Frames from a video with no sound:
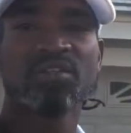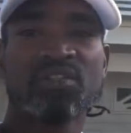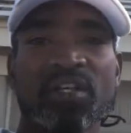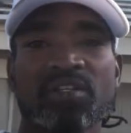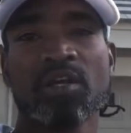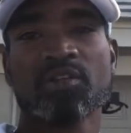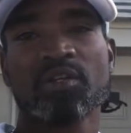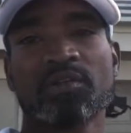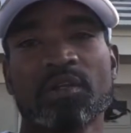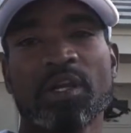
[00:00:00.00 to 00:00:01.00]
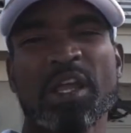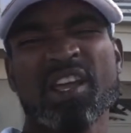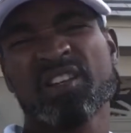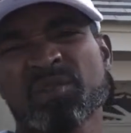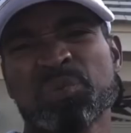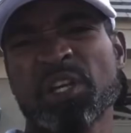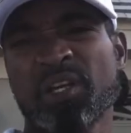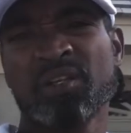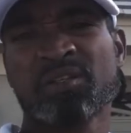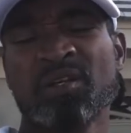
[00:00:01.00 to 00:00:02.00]
six hundred and some
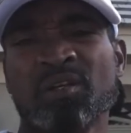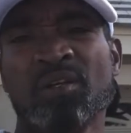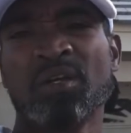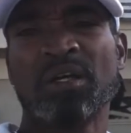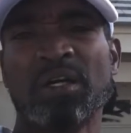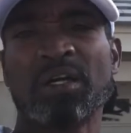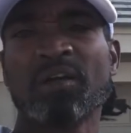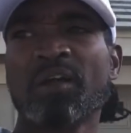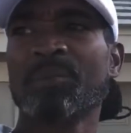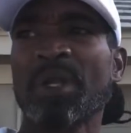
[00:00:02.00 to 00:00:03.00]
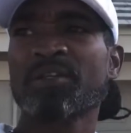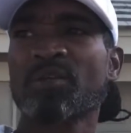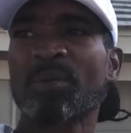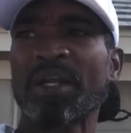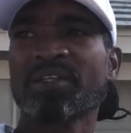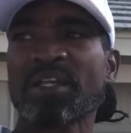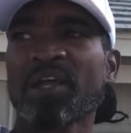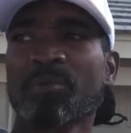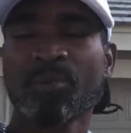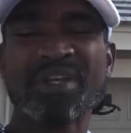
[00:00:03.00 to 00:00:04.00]
change. Uh, I'm not sure about the exact
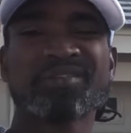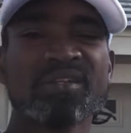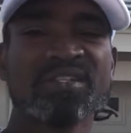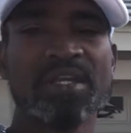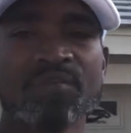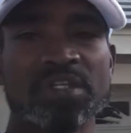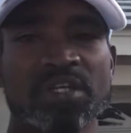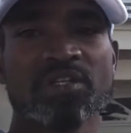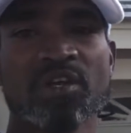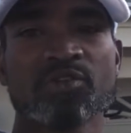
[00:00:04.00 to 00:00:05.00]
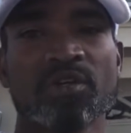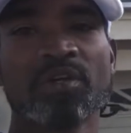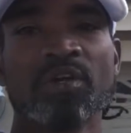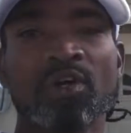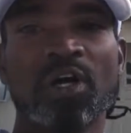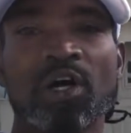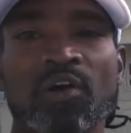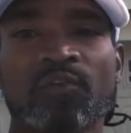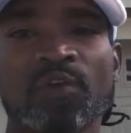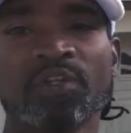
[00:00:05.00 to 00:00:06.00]
number. Basically, seventy six hundred uh,
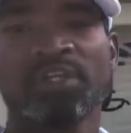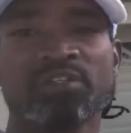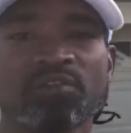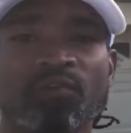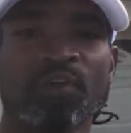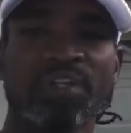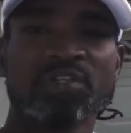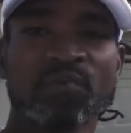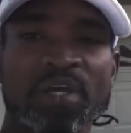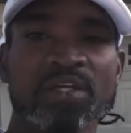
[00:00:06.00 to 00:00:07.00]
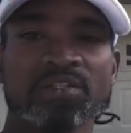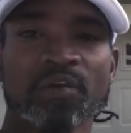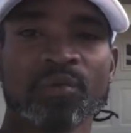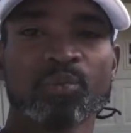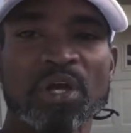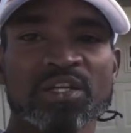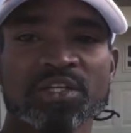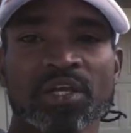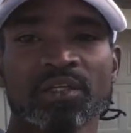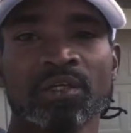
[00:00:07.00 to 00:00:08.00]
for this for this phase of the
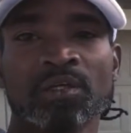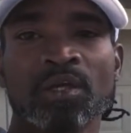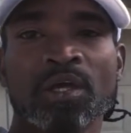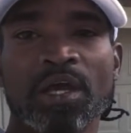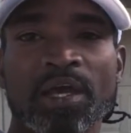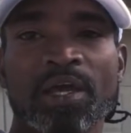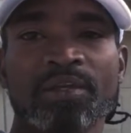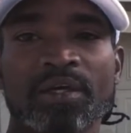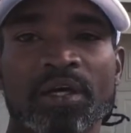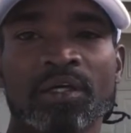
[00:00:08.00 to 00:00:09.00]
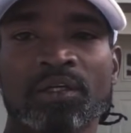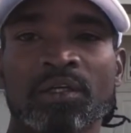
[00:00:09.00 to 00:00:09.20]
project, and uh,